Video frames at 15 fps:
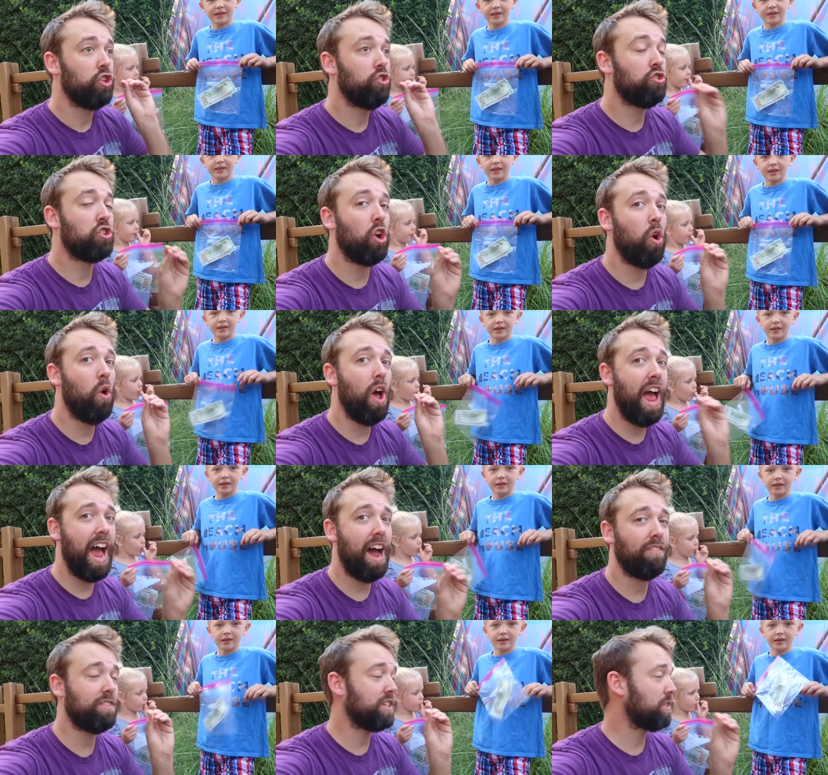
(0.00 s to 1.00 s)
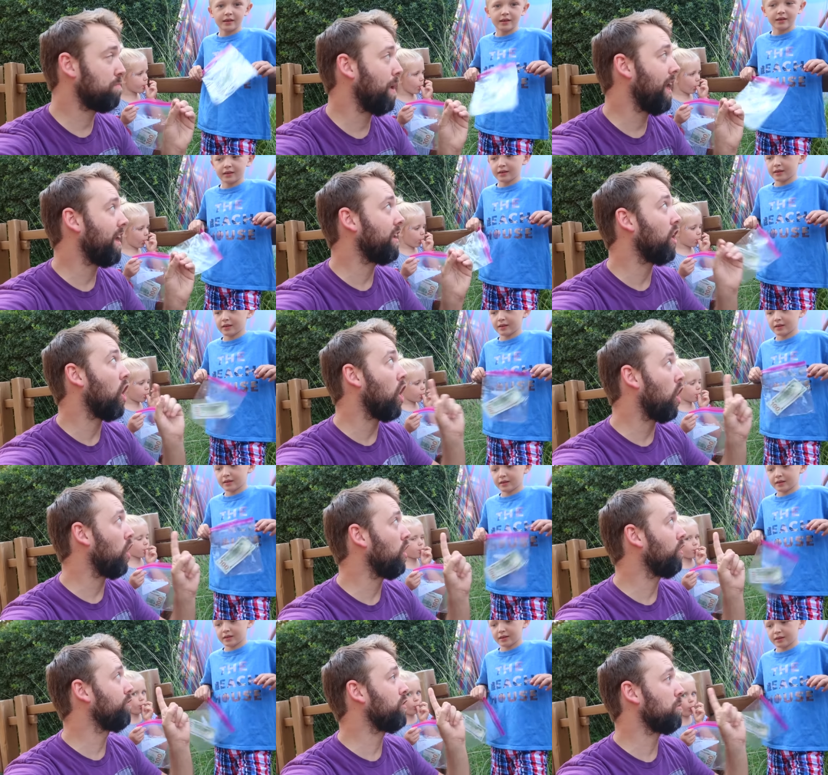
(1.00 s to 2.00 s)
You don't have to spend
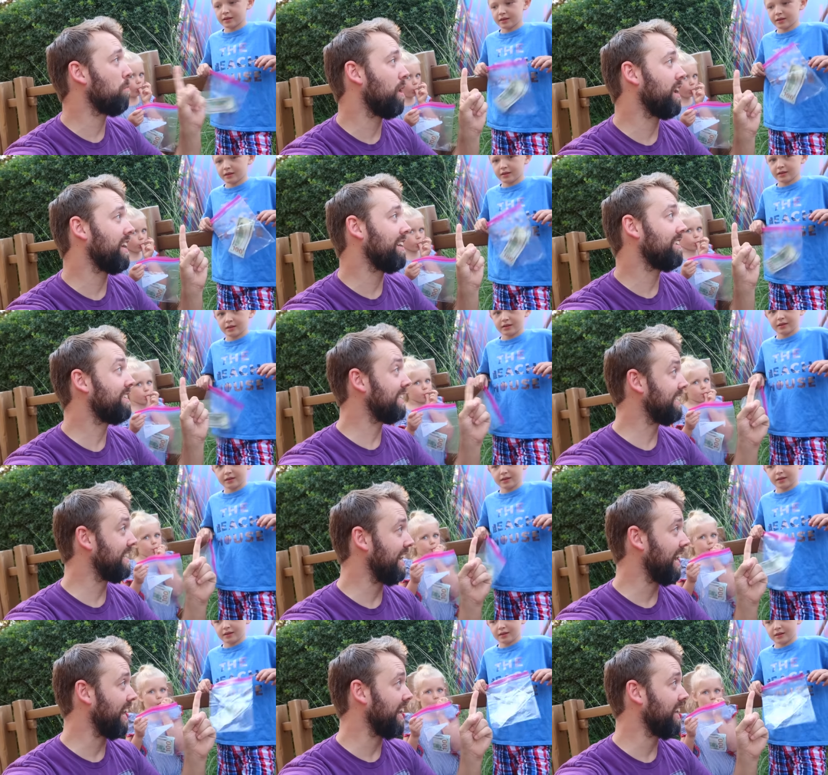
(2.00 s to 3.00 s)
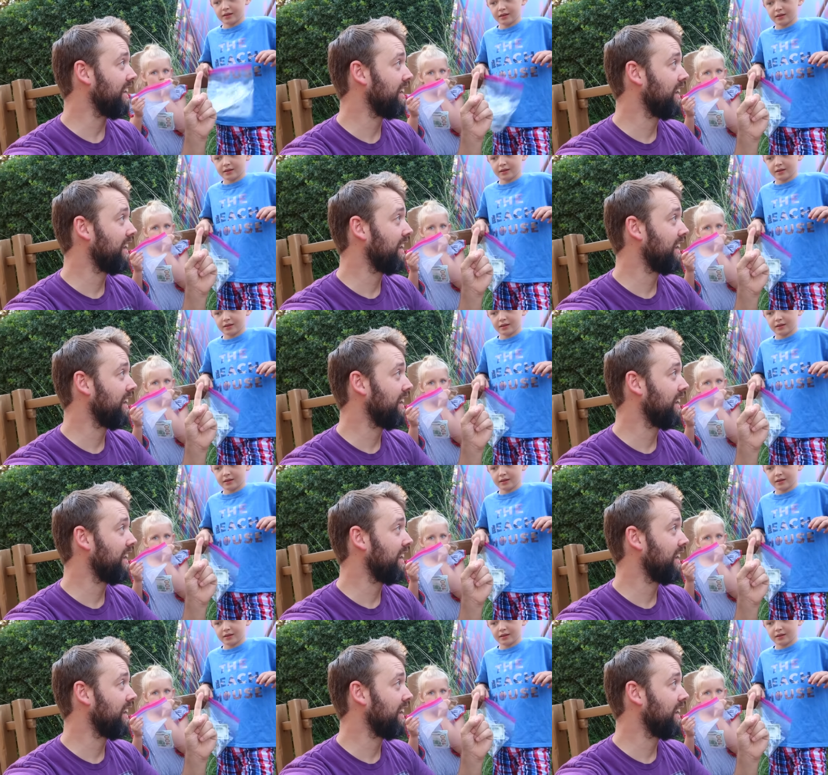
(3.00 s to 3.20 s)
all of your money today.